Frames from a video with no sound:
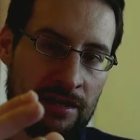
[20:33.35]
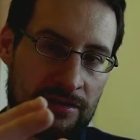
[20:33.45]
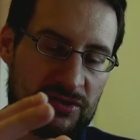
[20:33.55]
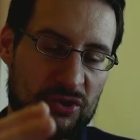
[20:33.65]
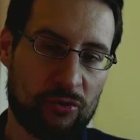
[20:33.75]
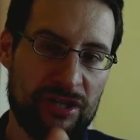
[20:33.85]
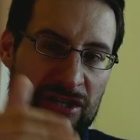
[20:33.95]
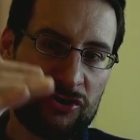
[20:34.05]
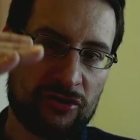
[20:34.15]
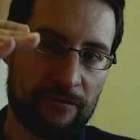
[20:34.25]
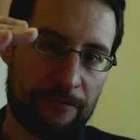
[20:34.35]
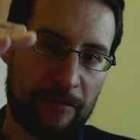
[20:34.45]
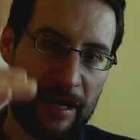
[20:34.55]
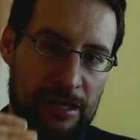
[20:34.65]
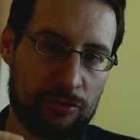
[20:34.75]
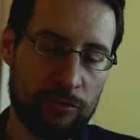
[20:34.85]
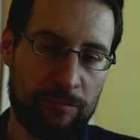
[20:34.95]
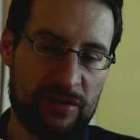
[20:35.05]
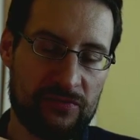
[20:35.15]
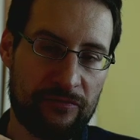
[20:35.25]
So each file could
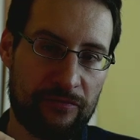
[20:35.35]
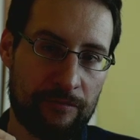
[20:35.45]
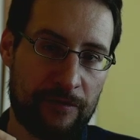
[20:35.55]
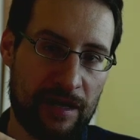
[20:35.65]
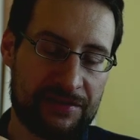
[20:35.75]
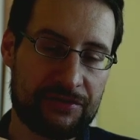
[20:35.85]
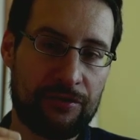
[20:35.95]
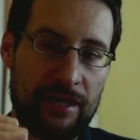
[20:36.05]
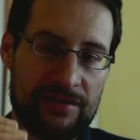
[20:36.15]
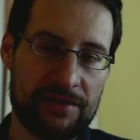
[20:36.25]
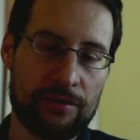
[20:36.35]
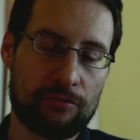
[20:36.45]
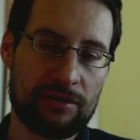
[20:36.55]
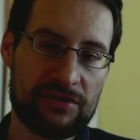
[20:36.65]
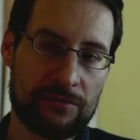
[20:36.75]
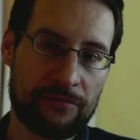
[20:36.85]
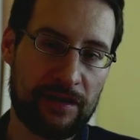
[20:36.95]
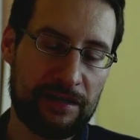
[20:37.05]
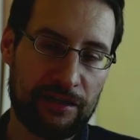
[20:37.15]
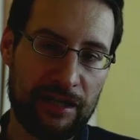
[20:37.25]
be faster, and then only the
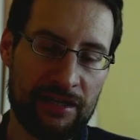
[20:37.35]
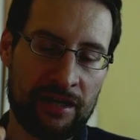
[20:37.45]
final link